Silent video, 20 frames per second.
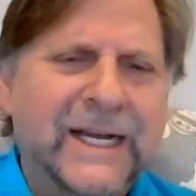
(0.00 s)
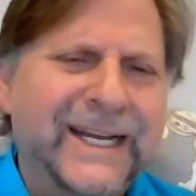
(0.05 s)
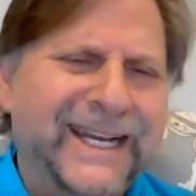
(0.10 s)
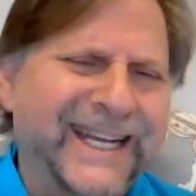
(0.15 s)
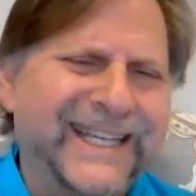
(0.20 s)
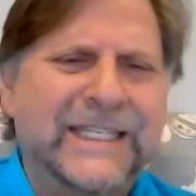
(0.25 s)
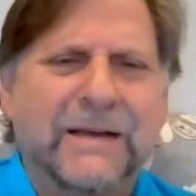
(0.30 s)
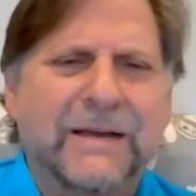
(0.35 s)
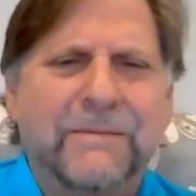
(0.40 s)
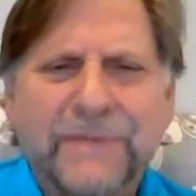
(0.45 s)

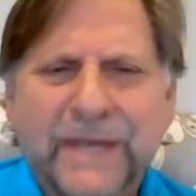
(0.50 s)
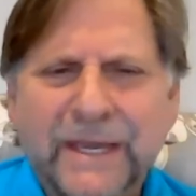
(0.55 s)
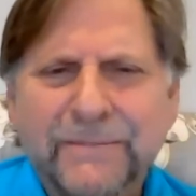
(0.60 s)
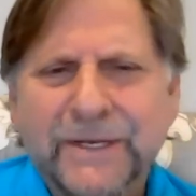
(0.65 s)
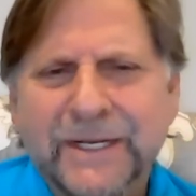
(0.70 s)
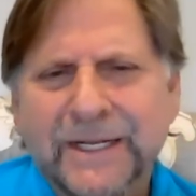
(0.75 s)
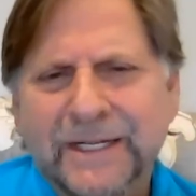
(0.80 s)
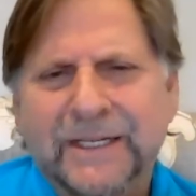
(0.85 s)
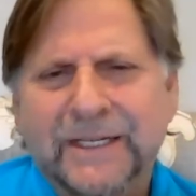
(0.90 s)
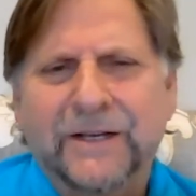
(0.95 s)
except maybe
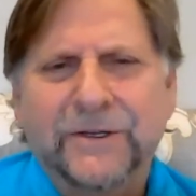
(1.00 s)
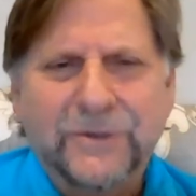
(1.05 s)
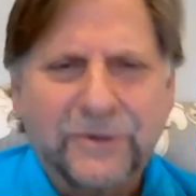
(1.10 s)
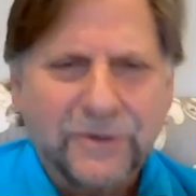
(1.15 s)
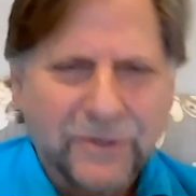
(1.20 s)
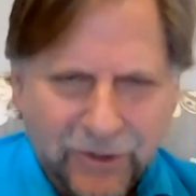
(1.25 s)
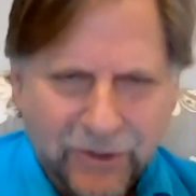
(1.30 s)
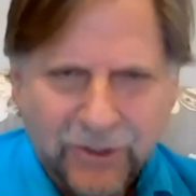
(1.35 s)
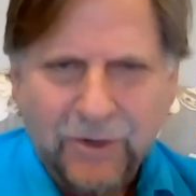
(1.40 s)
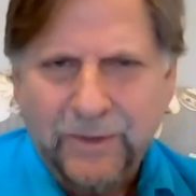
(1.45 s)
to tell you
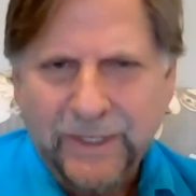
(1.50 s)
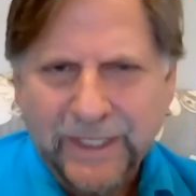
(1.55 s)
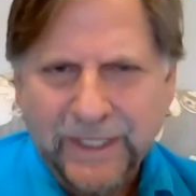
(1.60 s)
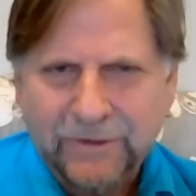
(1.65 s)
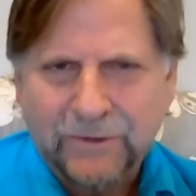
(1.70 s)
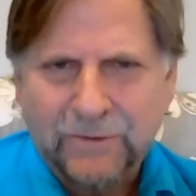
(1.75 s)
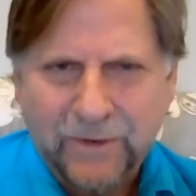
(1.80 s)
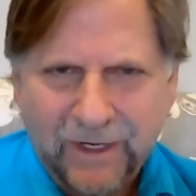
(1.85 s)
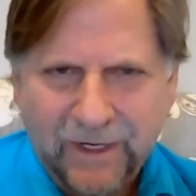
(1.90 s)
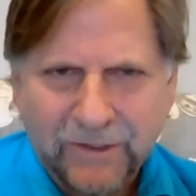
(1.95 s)
you're going in
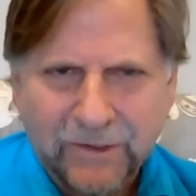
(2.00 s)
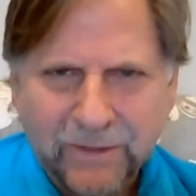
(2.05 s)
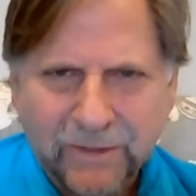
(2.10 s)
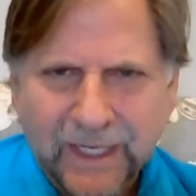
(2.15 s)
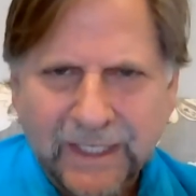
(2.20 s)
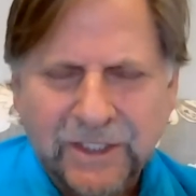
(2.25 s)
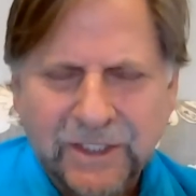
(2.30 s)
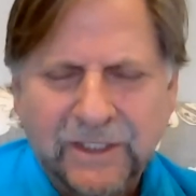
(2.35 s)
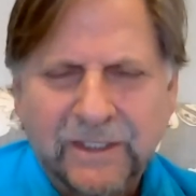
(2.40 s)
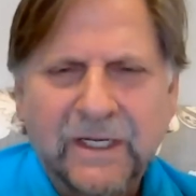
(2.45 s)
the wrong
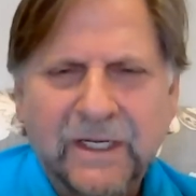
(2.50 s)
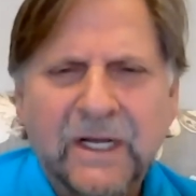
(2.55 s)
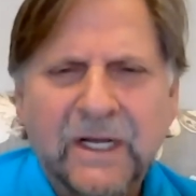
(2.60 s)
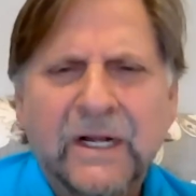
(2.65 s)
direction.